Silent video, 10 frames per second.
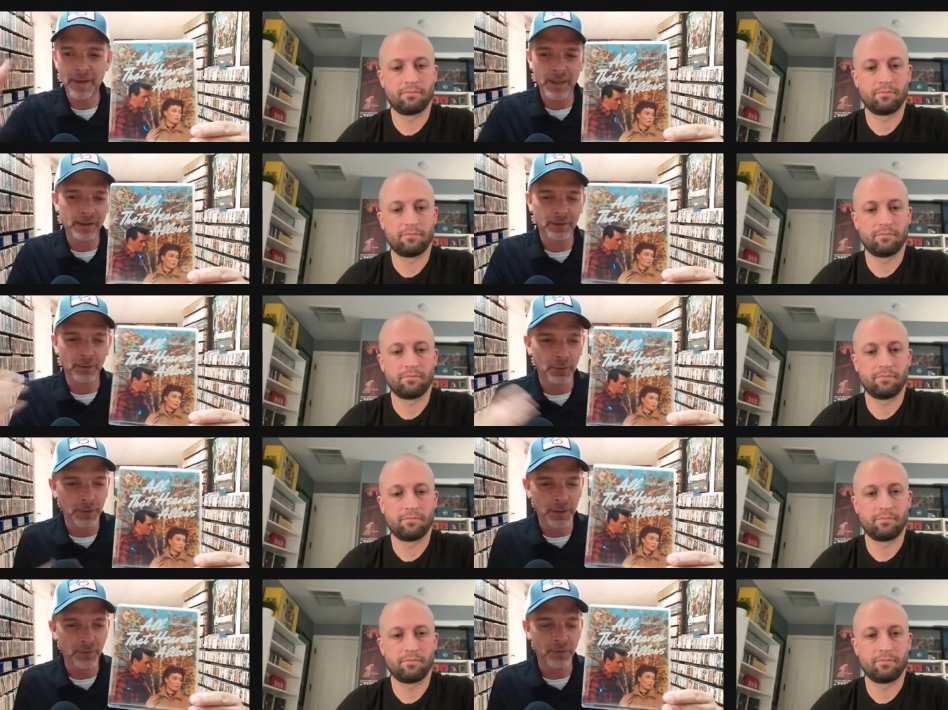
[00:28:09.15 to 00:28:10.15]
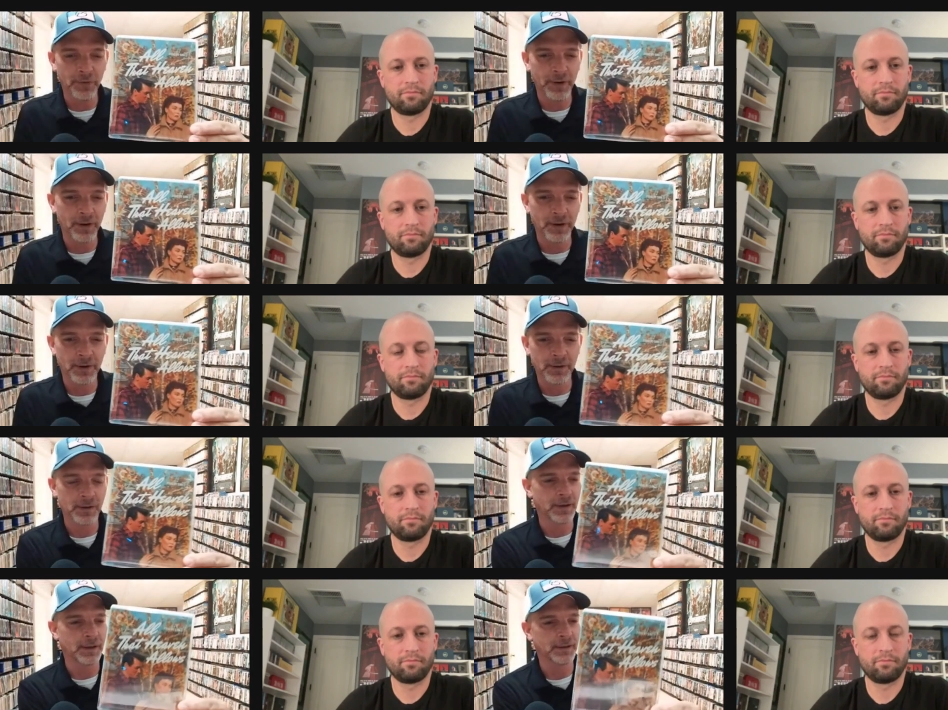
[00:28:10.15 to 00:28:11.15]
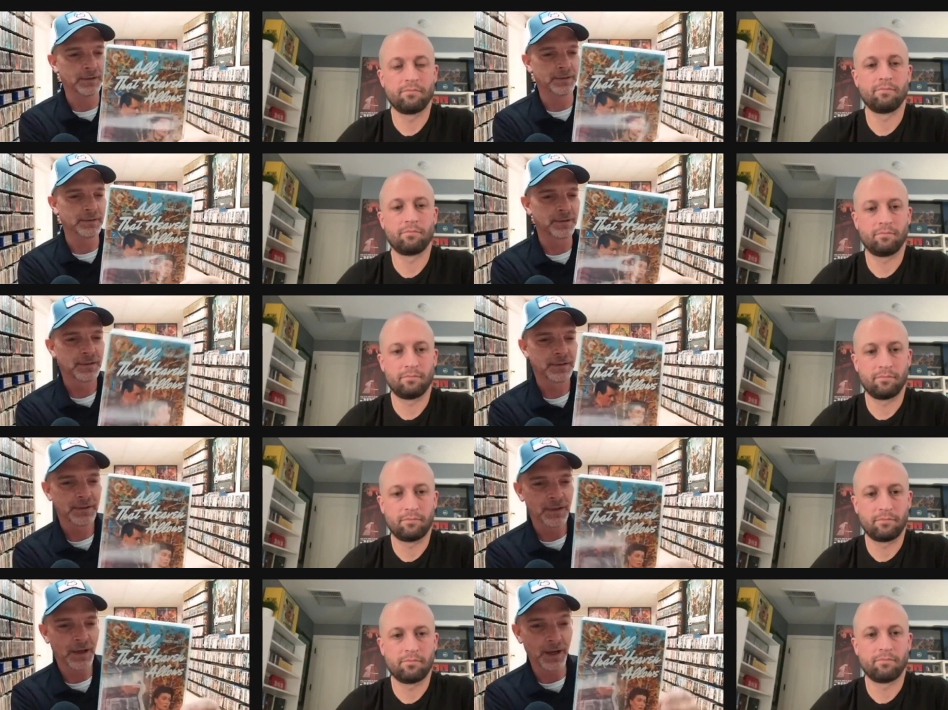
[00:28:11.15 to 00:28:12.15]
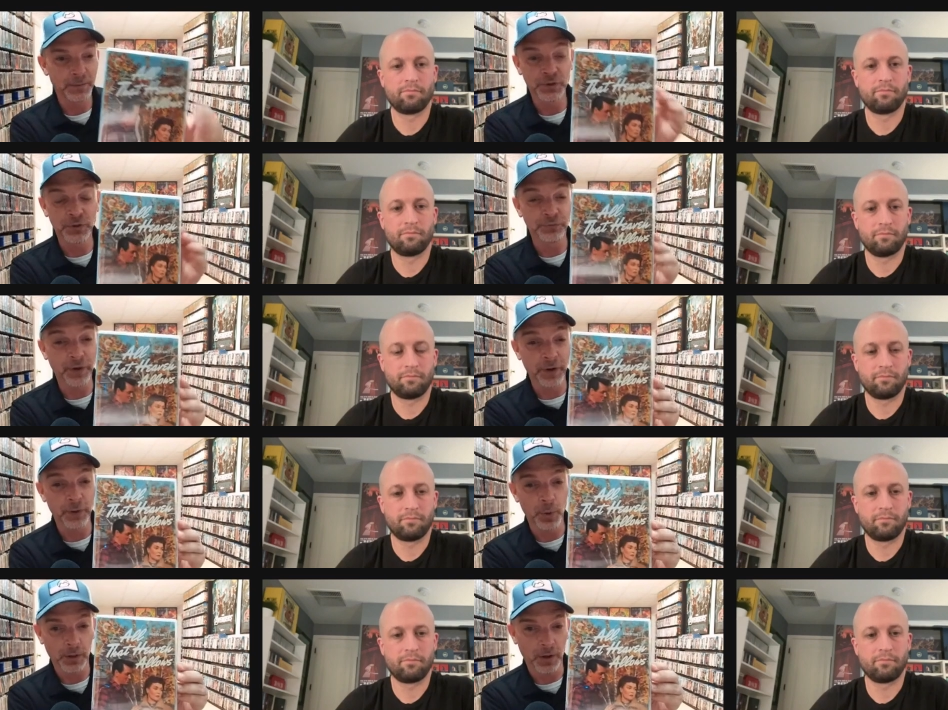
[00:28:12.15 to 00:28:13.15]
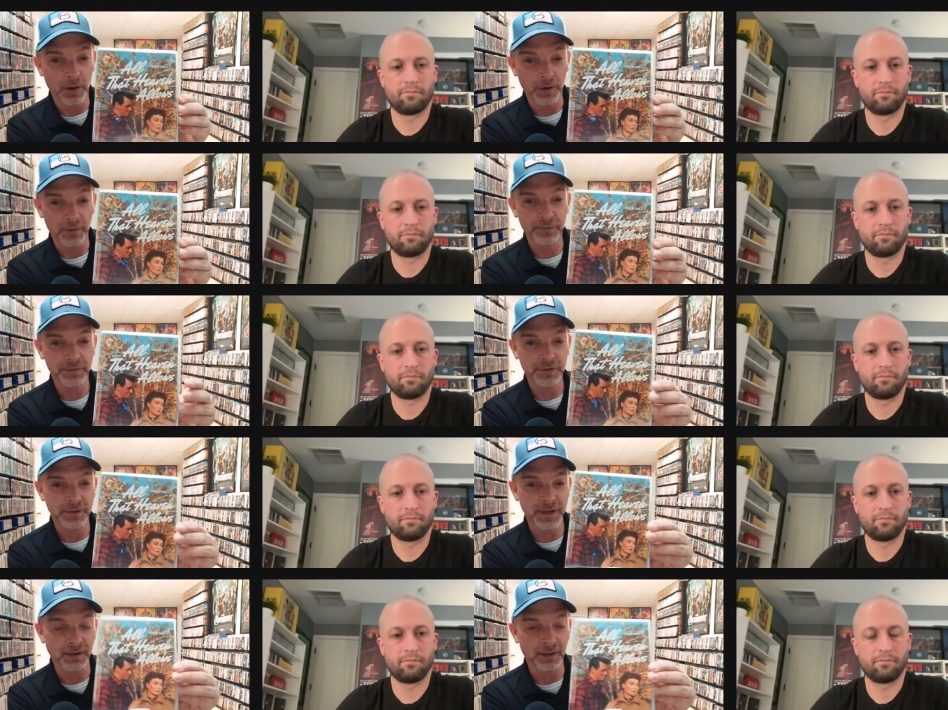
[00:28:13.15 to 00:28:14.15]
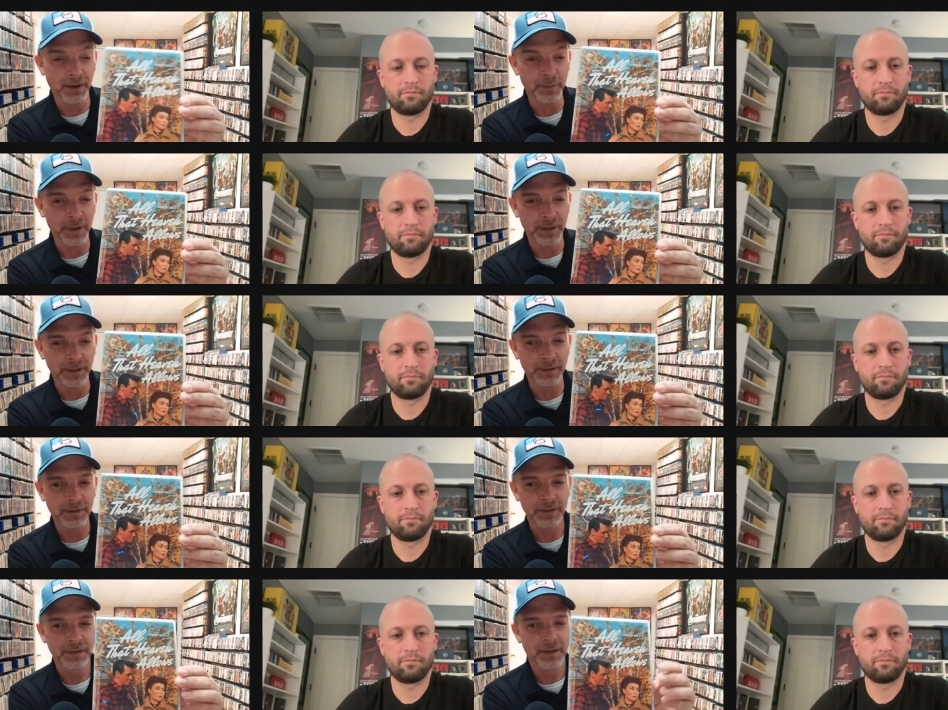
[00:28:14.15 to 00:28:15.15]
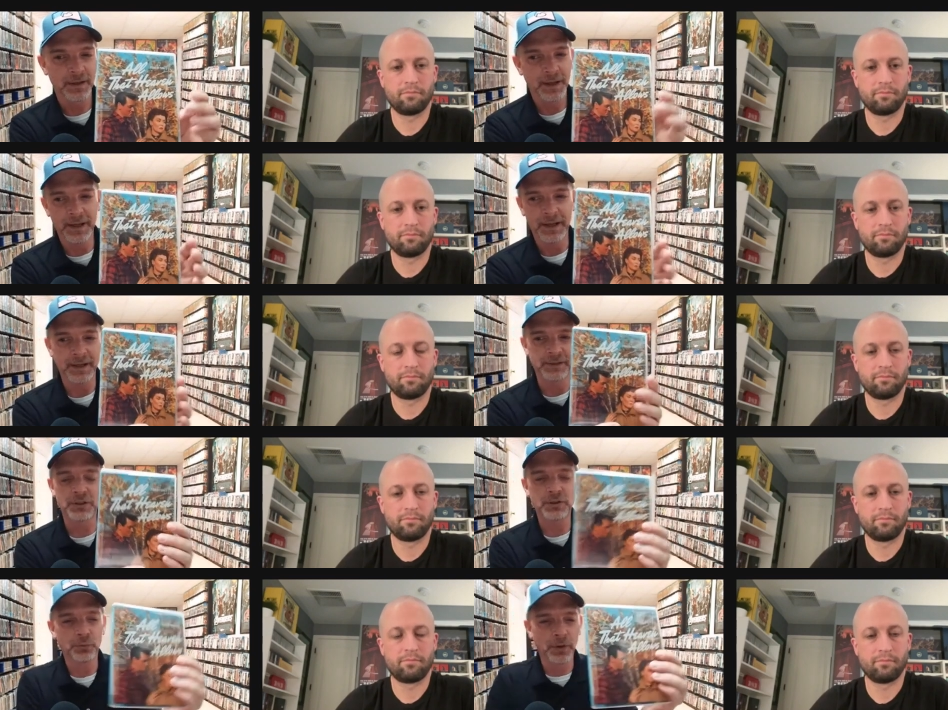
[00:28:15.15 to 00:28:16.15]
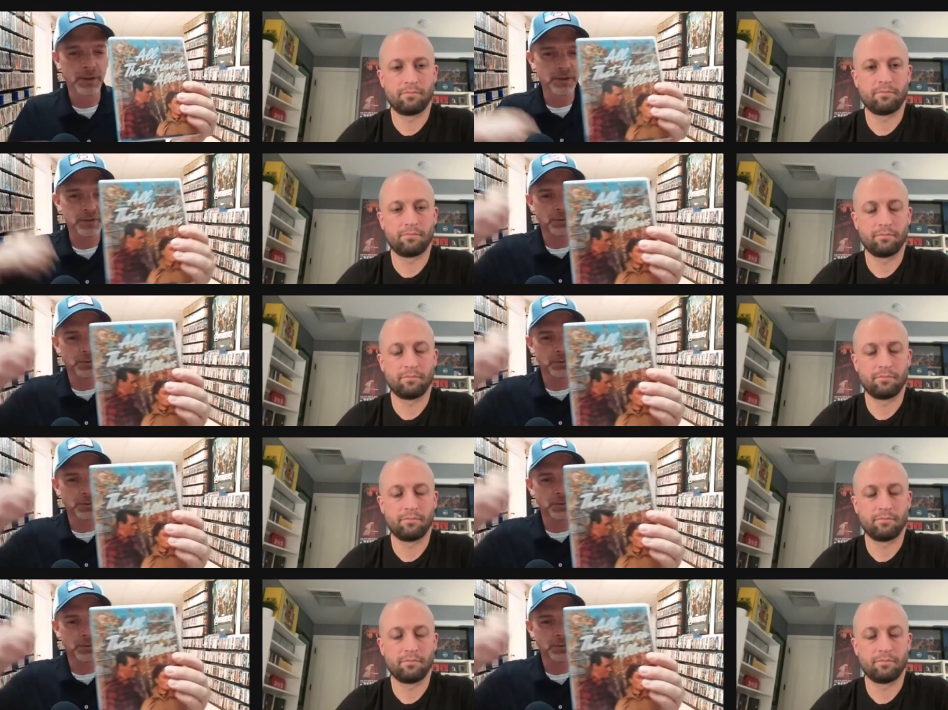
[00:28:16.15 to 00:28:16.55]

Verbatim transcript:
Speaker 1: like a little love affair, and um, she's very well off. She's got a lot of money. And just a really good